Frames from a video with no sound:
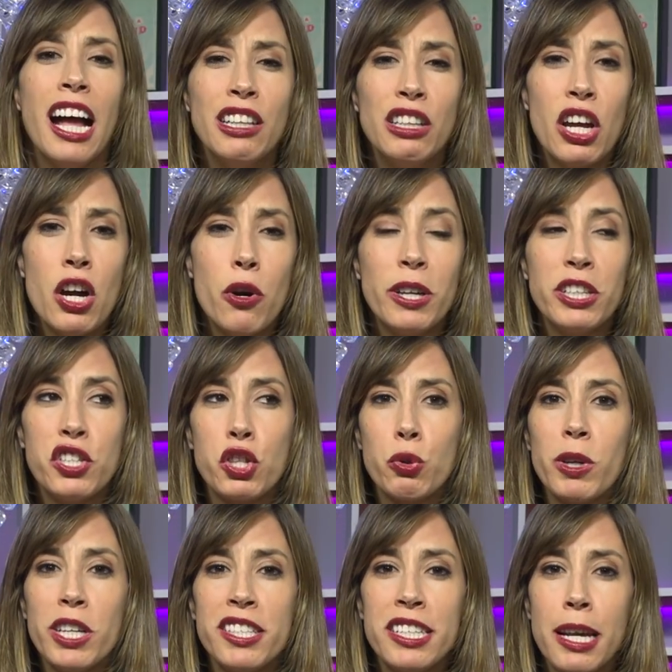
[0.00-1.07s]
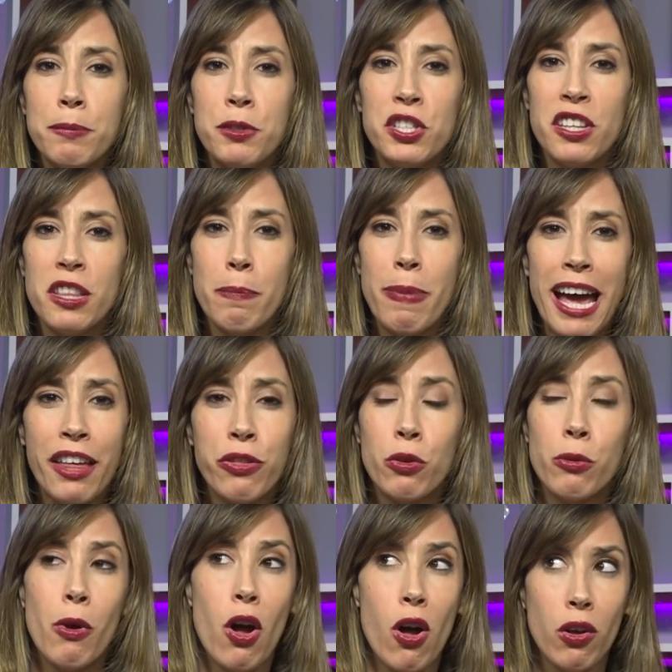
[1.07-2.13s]
Hello, it's three steps to the
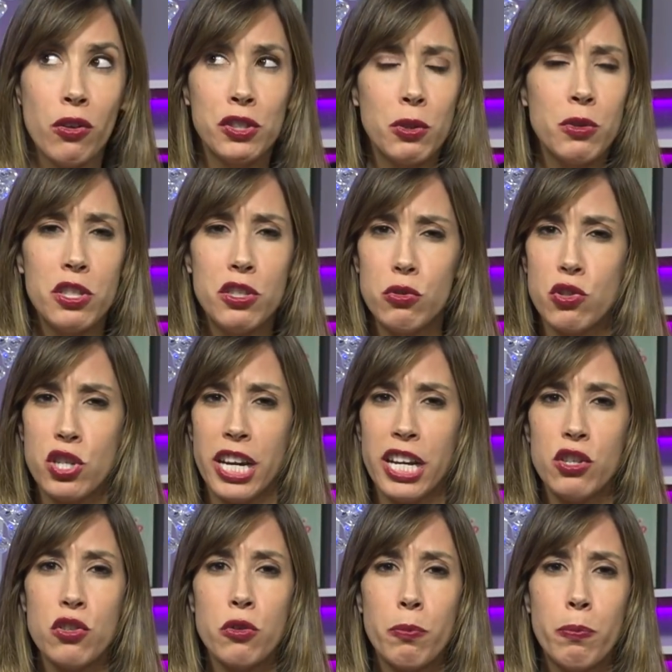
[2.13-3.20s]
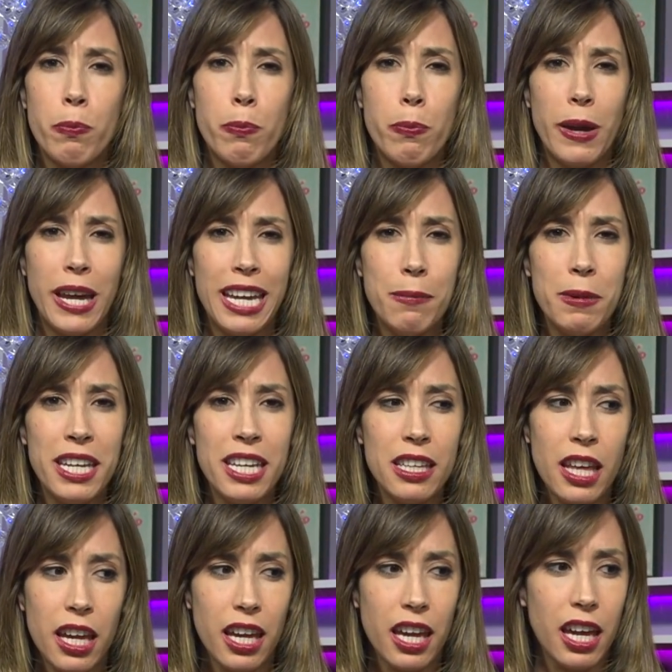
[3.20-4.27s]
bathroom. Also, did you change your baby
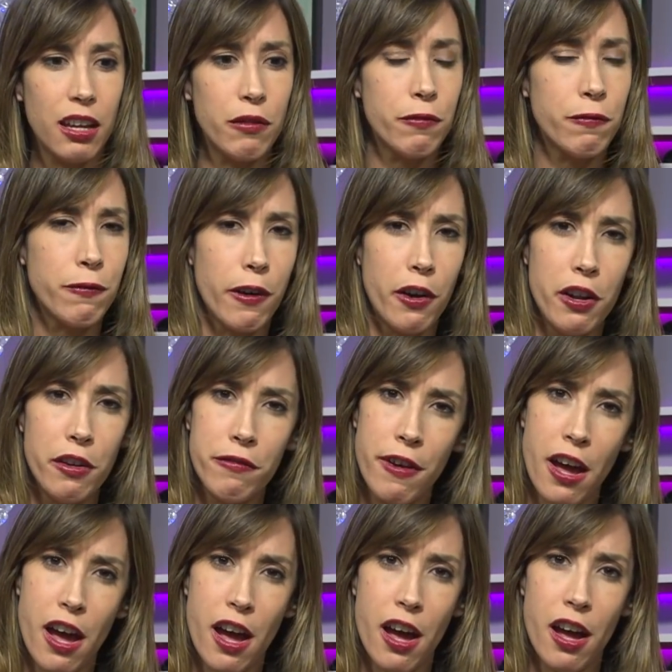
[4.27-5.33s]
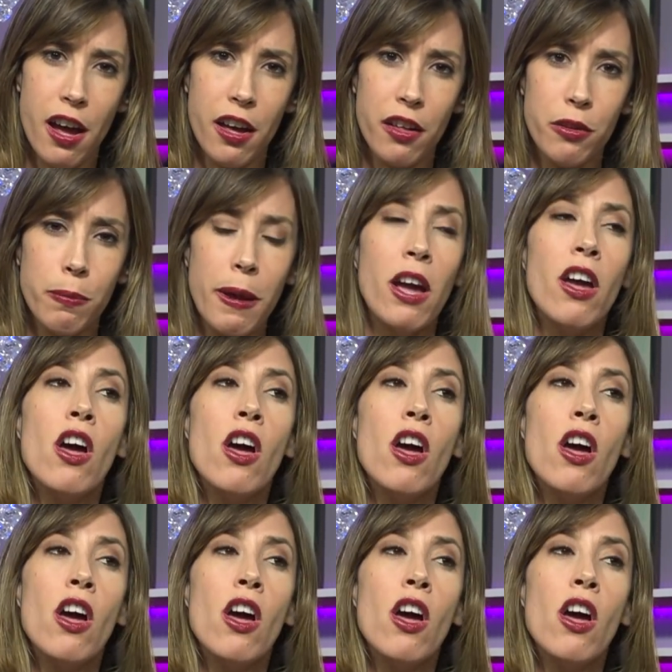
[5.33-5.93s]
like in front of other,